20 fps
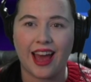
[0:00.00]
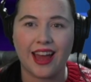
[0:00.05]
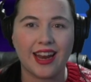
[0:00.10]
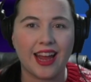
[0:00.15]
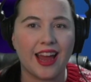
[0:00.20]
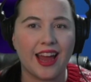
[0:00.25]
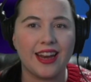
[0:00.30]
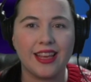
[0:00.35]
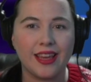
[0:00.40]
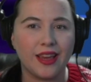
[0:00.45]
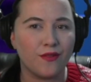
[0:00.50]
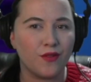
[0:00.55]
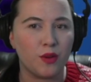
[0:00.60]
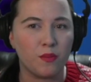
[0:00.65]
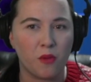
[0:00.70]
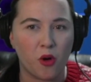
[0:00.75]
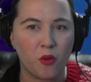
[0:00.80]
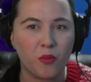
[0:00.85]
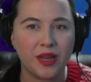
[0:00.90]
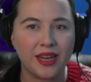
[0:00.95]
at any
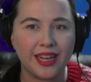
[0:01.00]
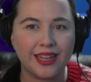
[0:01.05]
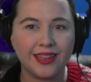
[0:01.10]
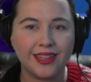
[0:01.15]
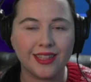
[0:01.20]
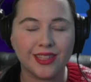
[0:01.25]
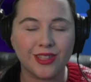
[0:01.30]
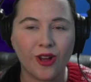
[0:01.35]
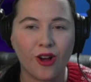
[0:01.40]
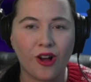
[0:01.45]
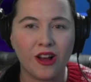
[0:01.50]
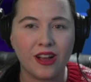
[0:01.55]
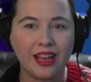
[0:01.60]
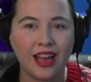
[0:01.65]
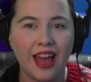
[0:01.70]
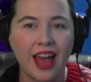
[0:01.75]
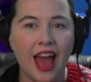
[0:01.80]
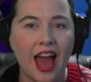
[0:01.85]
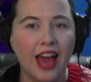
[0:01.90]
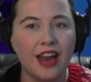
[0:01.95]
given moment in the song.